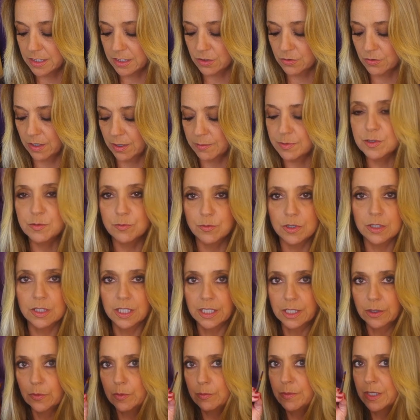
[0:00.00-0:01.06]
Just grab some more
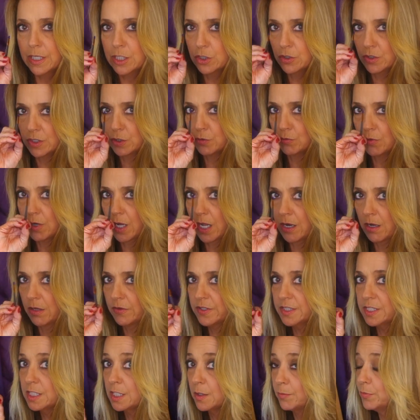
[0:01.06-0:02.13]
liquid, make sure it's right on
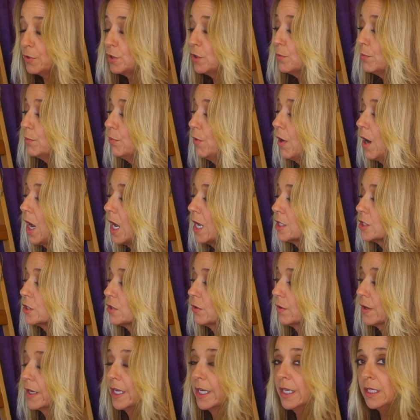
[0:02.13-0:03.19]
the tip of your brush,
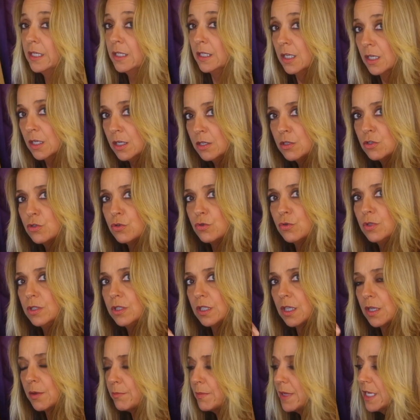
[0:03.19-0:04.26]
okay?
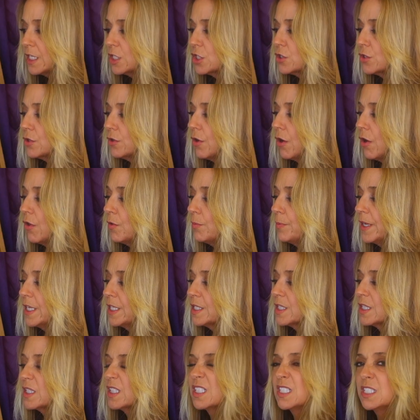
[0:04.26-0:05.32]
Twirl it, make sure all the
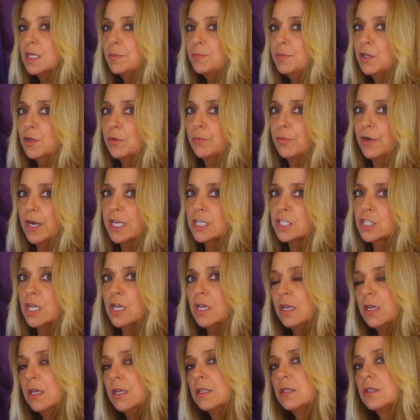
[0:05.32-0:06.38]
paint's on the tip of your brush.
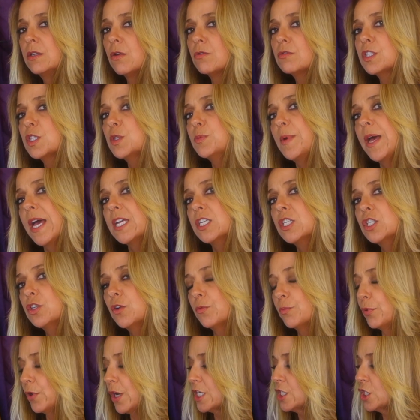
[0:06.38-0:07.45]
Don't smash
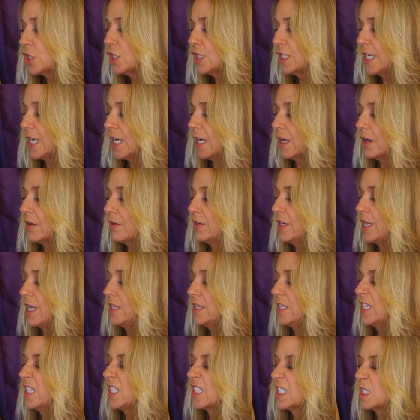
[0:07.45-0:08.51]
your brush down
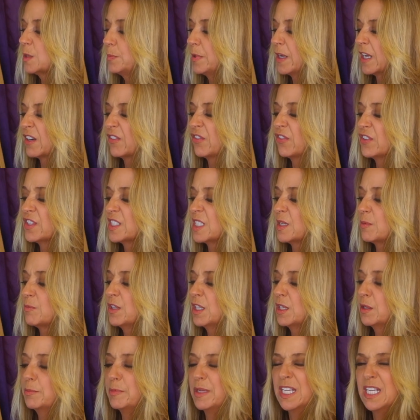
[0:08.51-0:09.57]
and then expect for
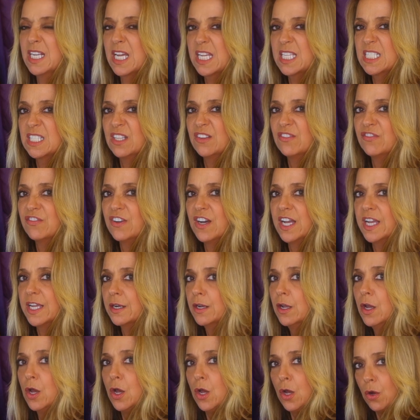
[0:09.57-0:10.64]
something to be nice and fine.